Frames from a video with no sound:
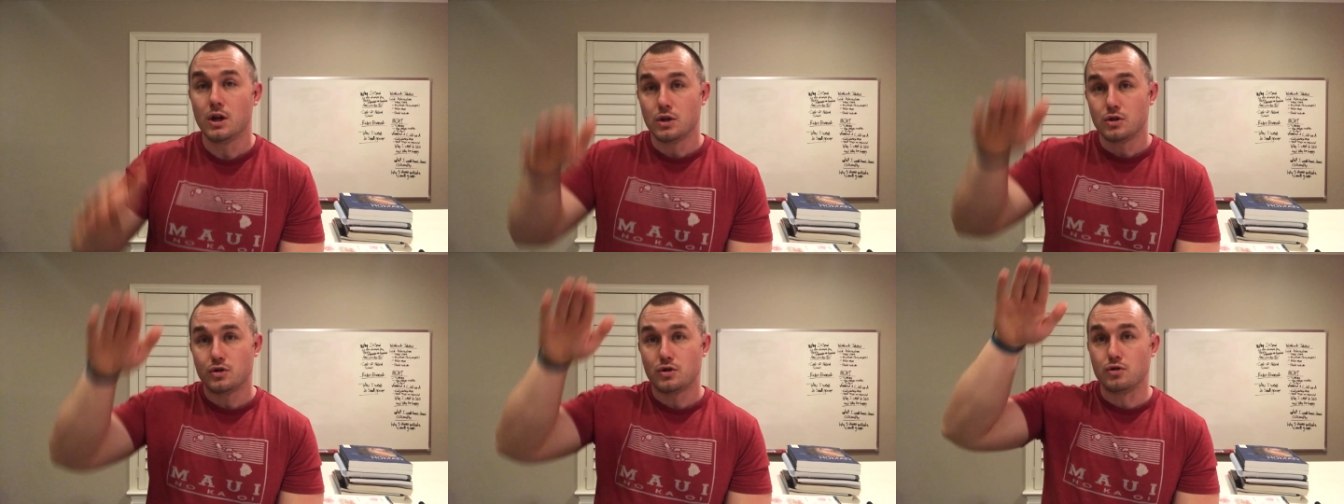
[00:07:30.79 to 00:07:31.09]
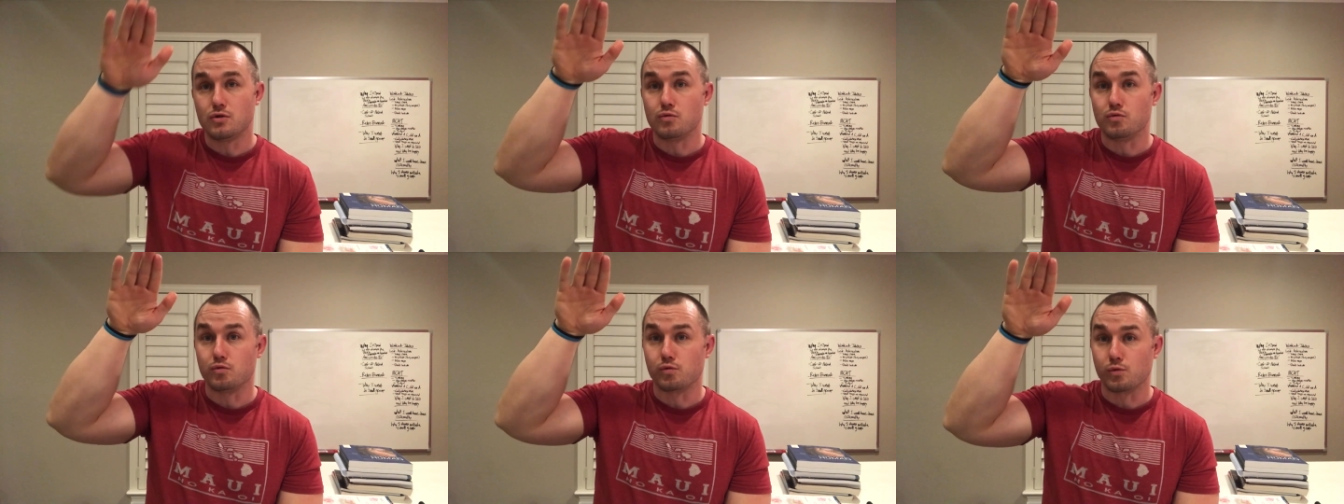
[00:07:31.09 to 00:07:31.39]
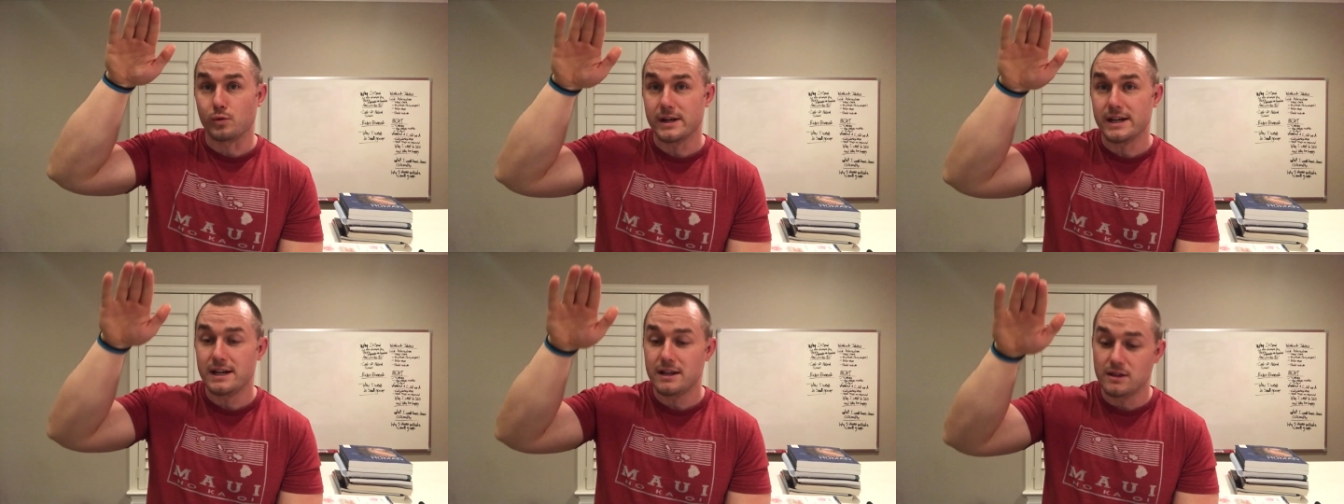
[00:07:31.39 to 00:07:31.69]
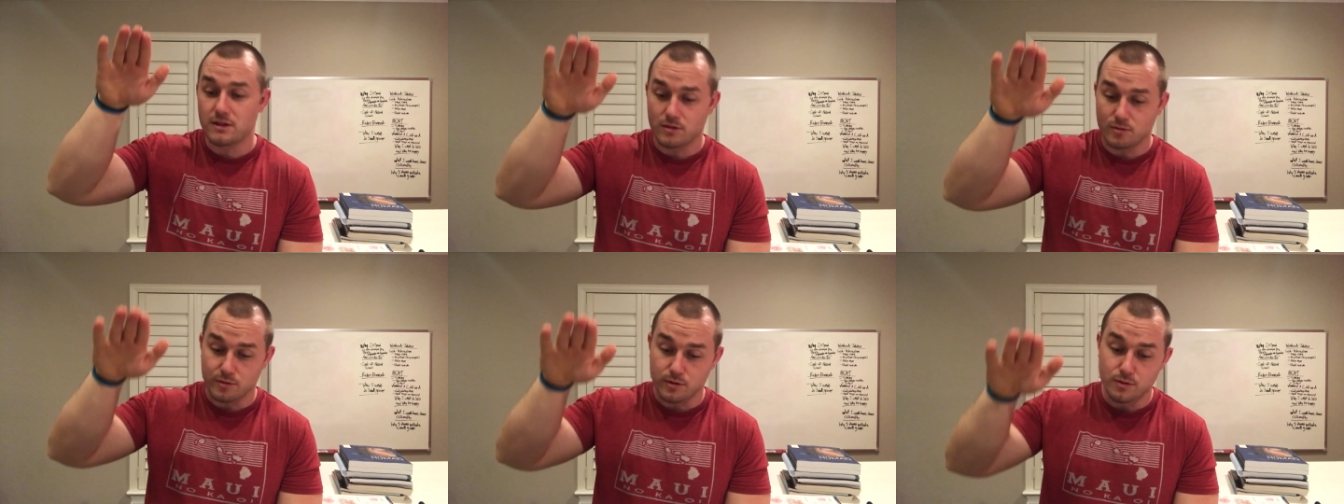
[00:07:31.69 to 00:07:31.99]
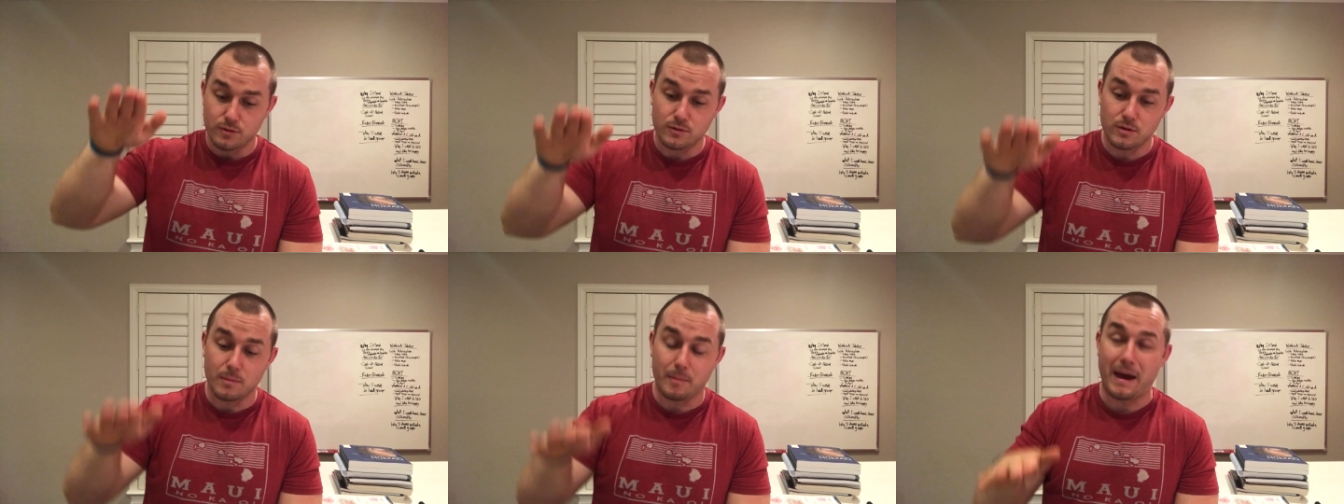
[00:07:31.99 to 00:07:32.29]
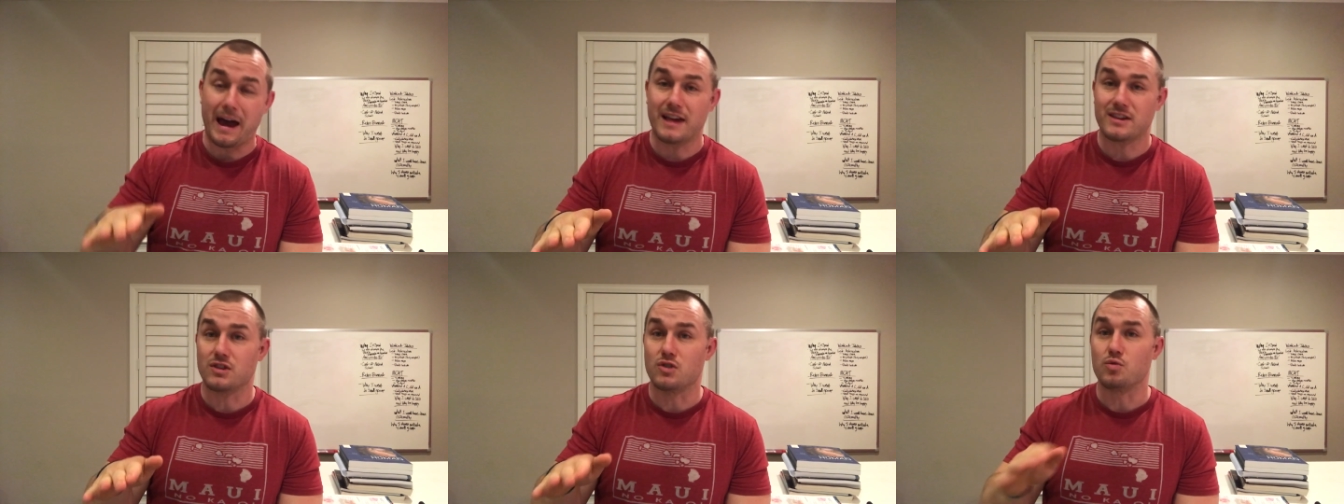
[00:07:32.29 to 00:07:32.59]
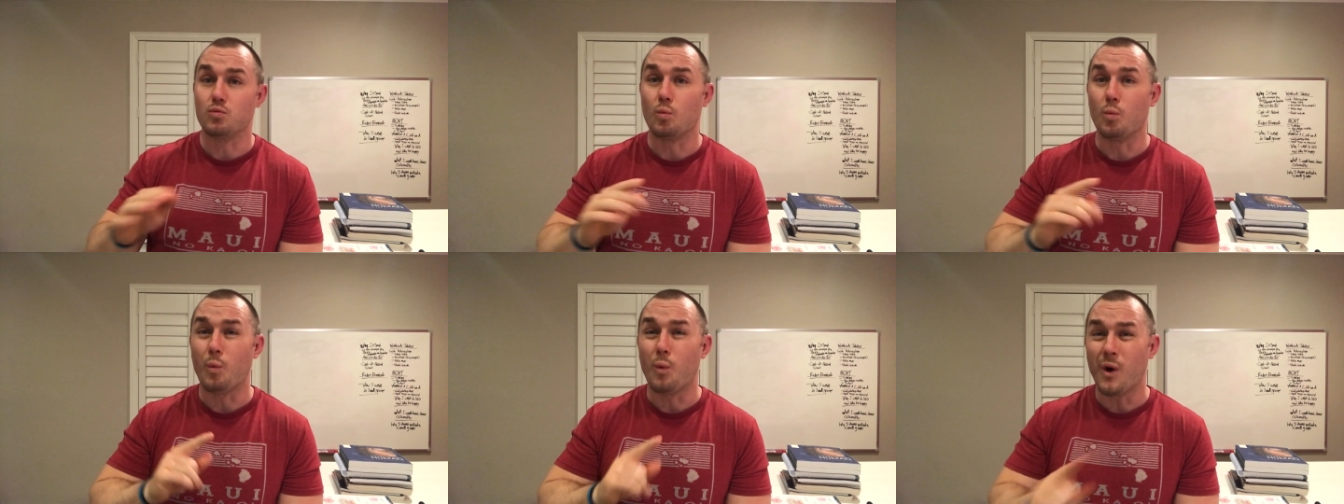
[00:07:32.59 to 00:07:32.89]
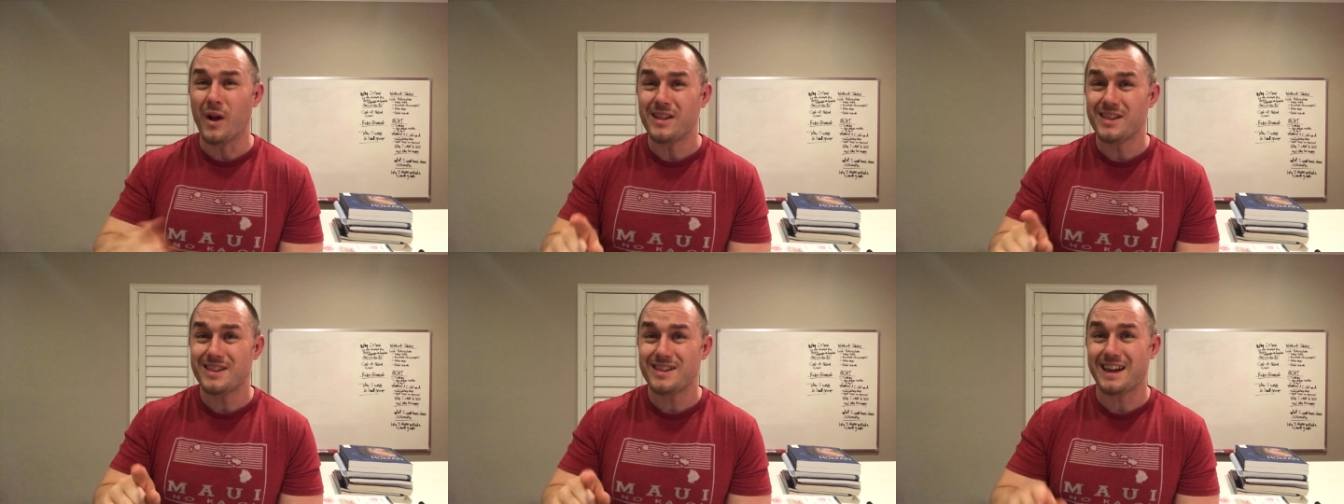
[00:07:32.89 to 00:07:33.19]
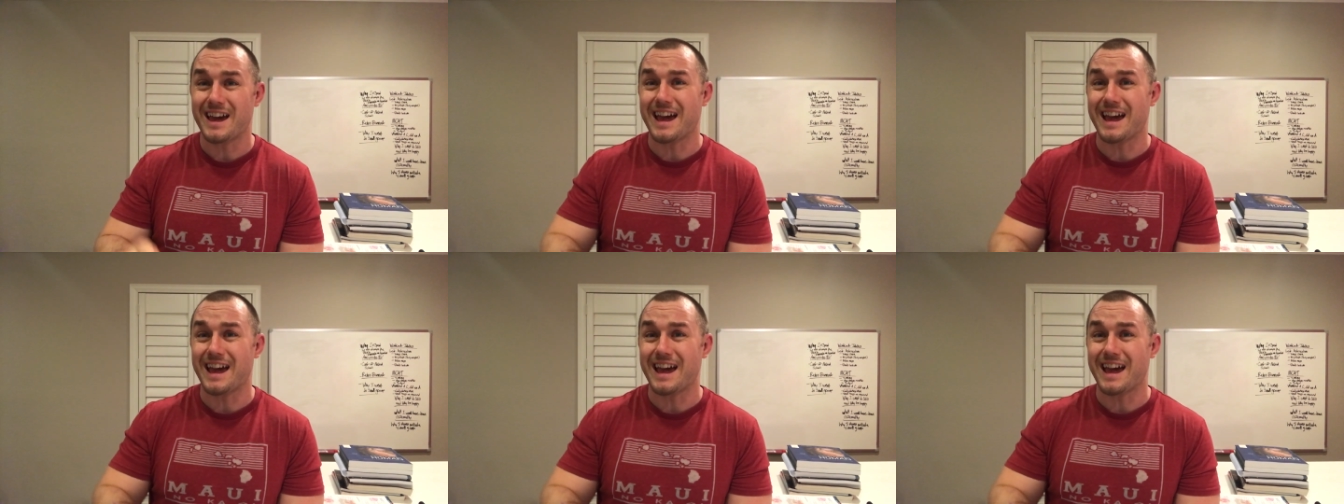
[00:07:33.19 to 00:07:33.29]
to read through the passage once